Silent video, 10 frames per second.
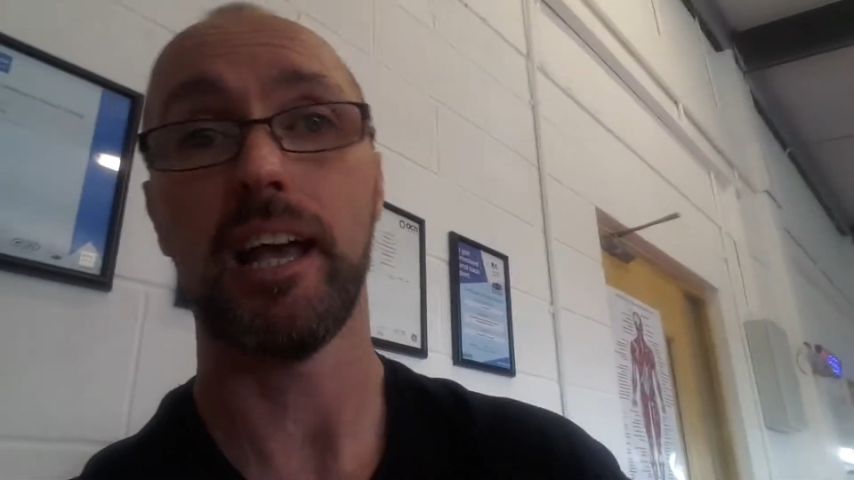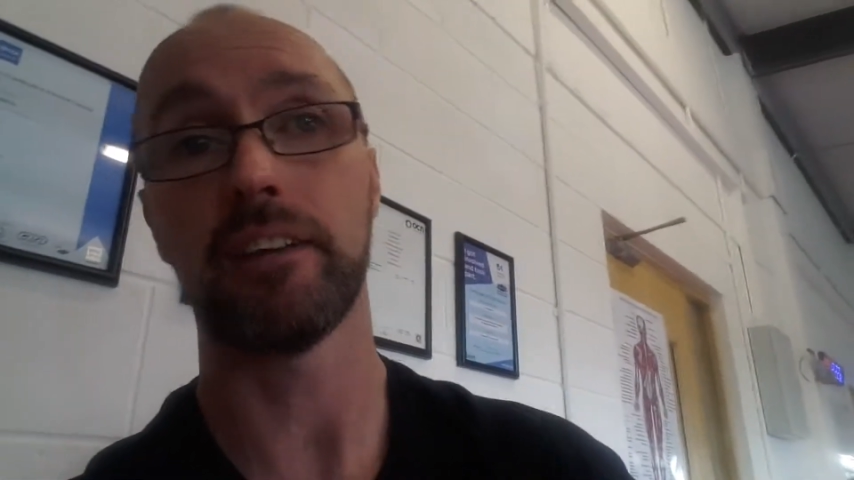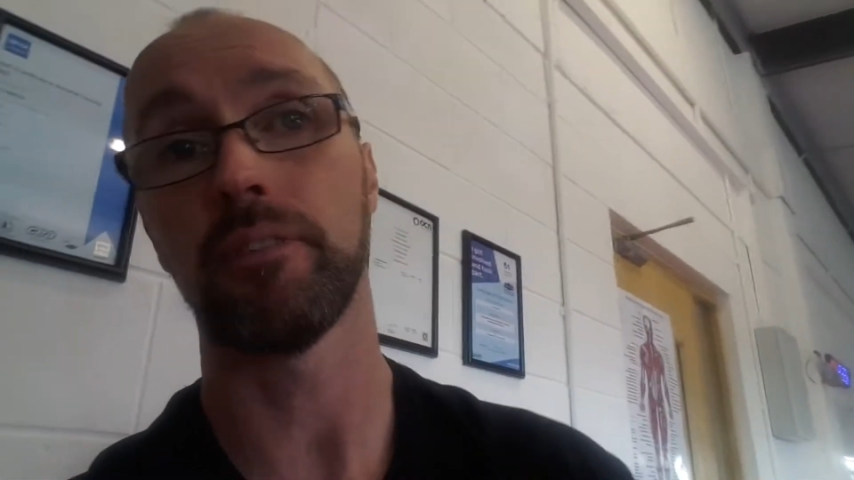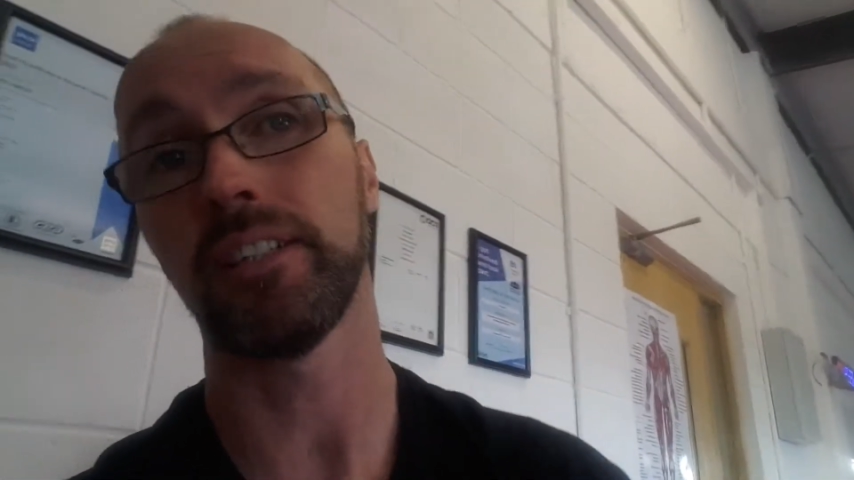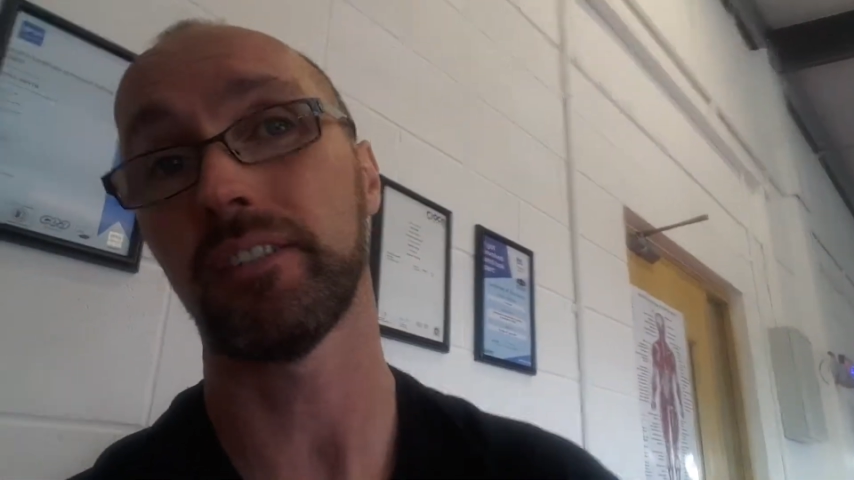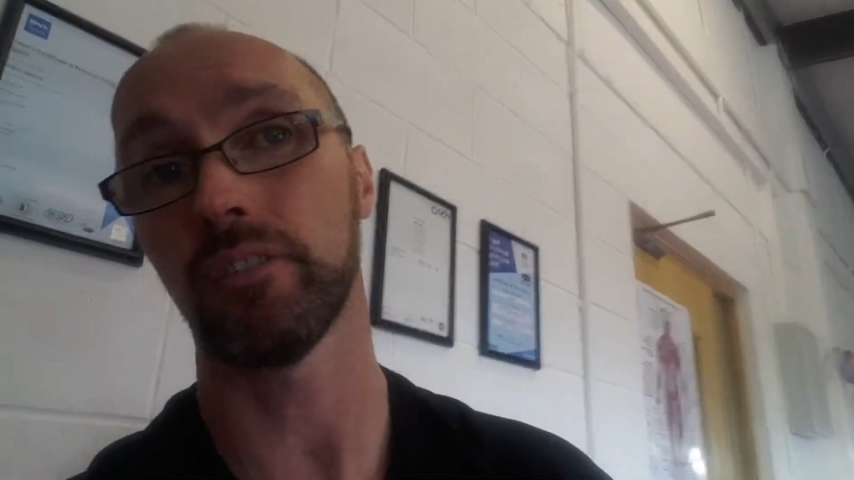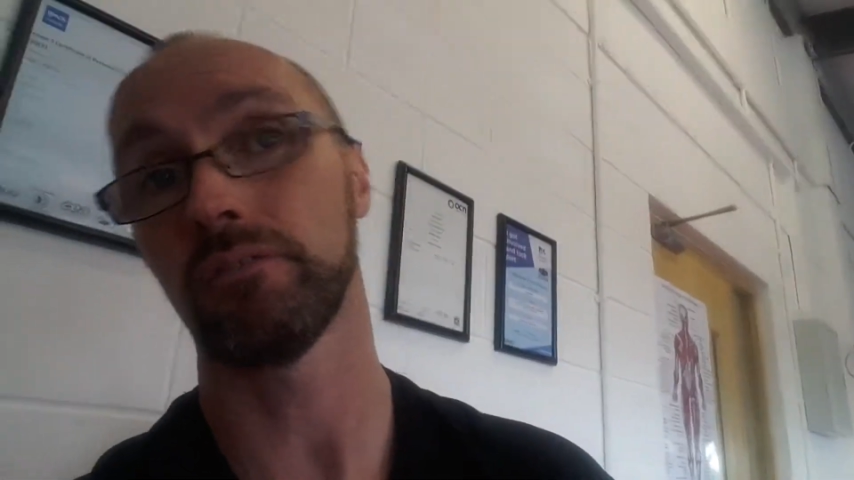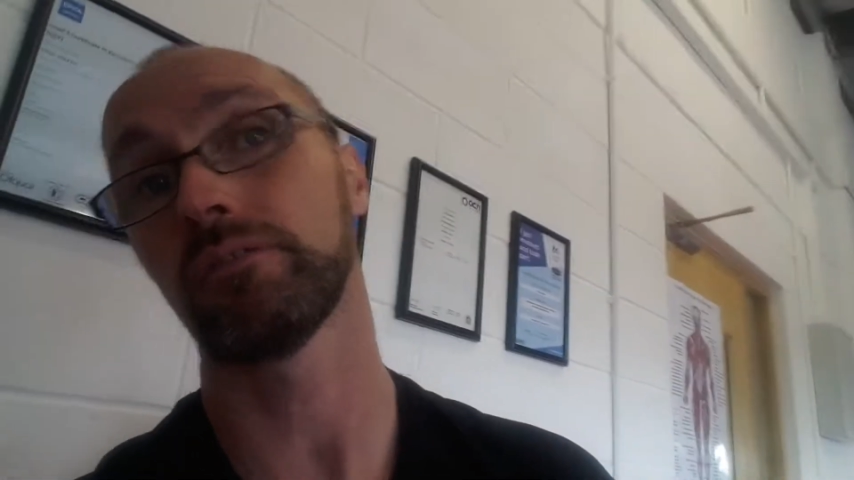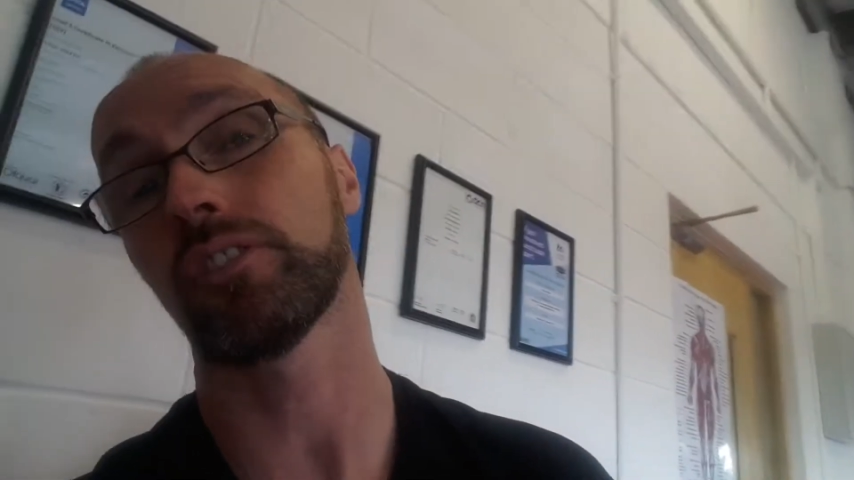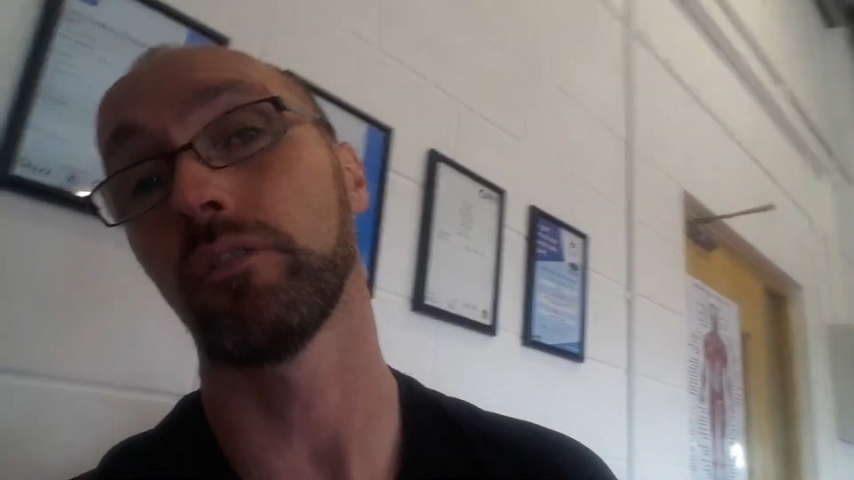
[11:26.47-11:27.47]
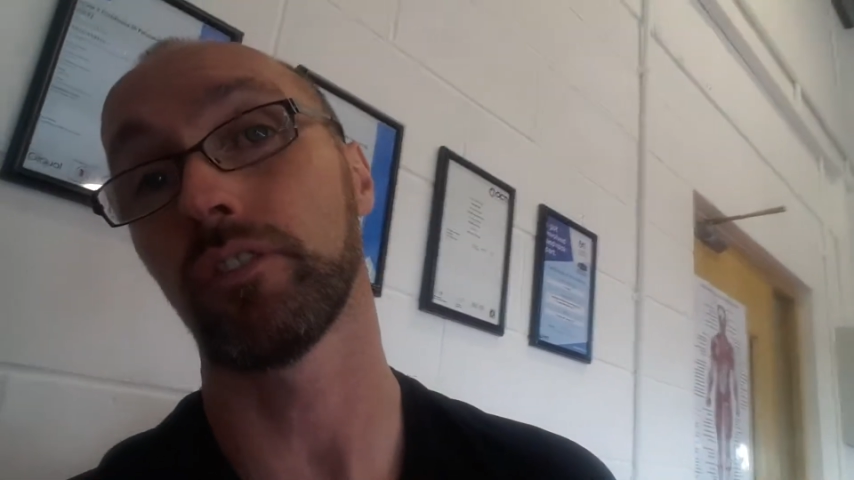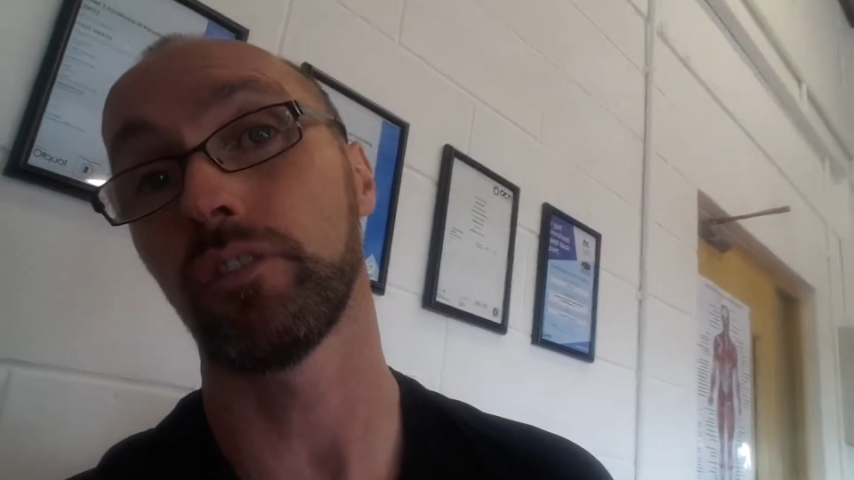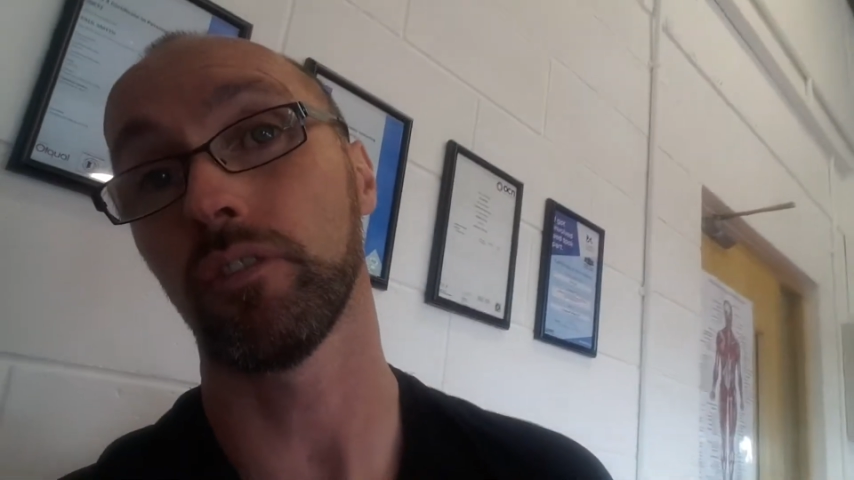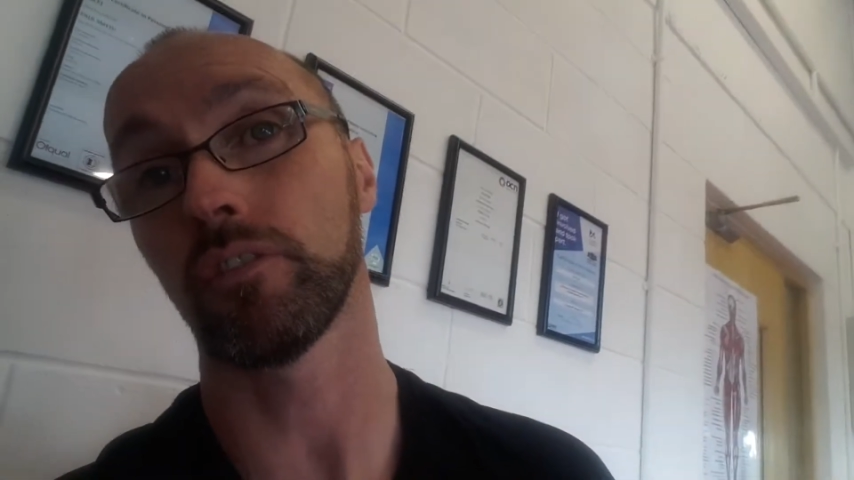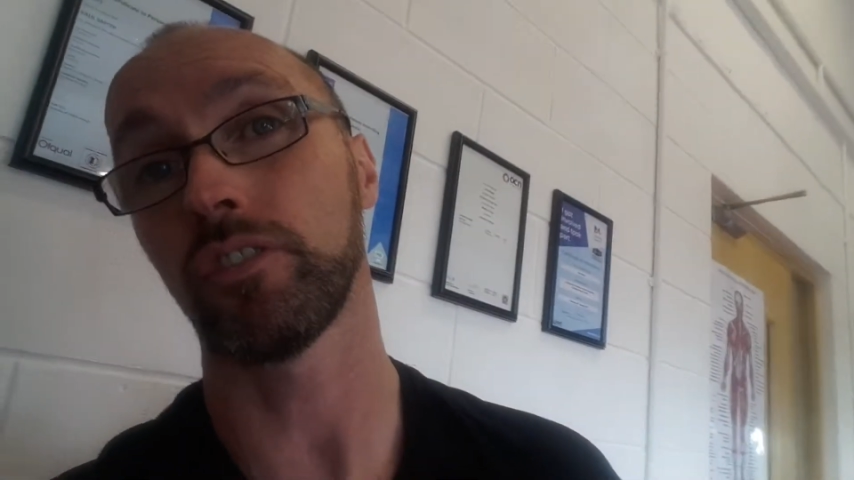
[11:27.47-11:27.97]
and I raised just over
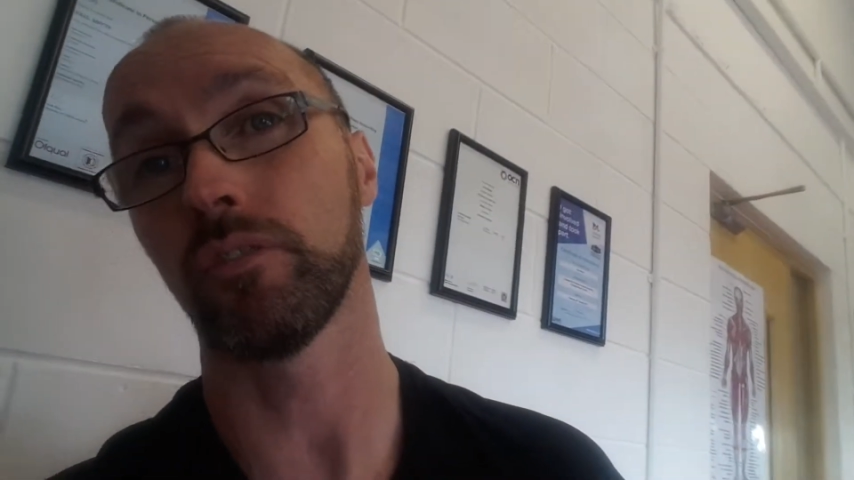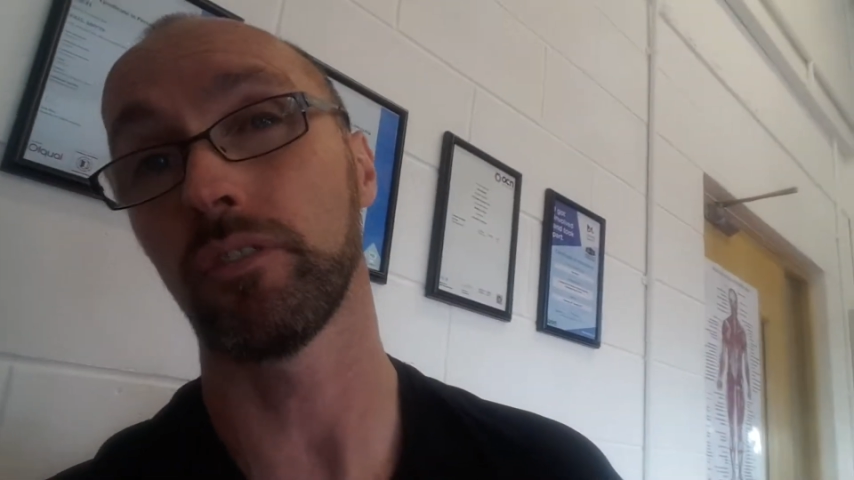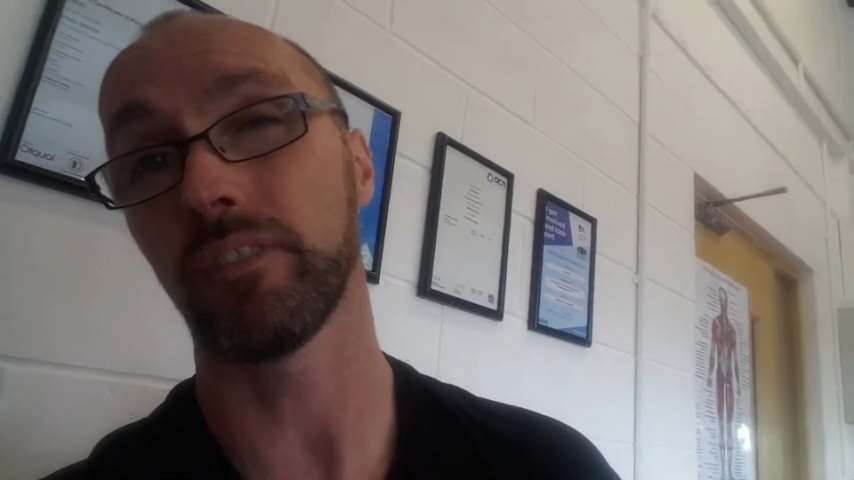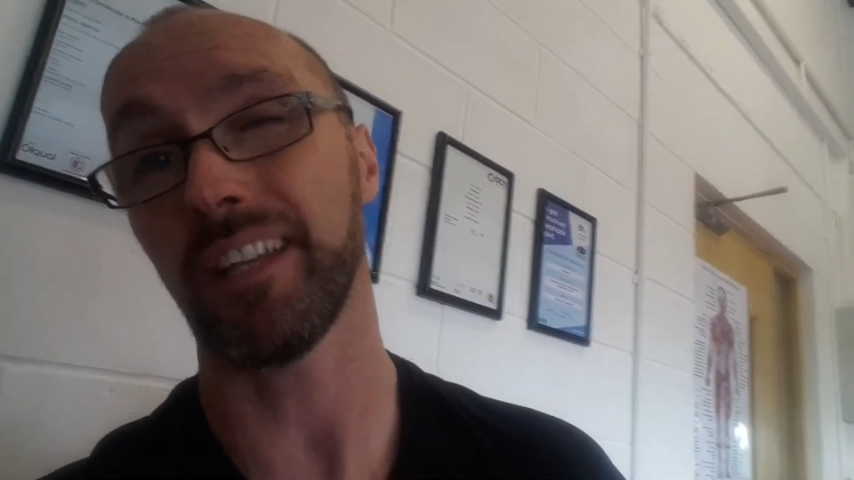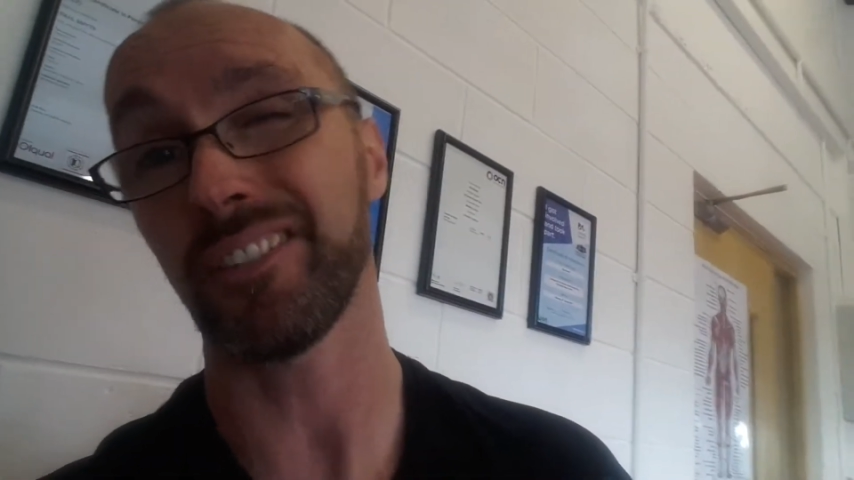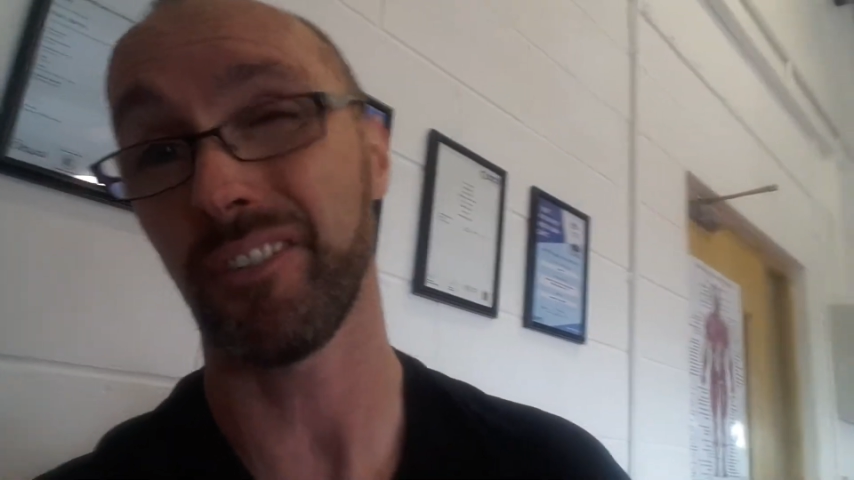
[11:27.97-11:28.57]
200 euros for that.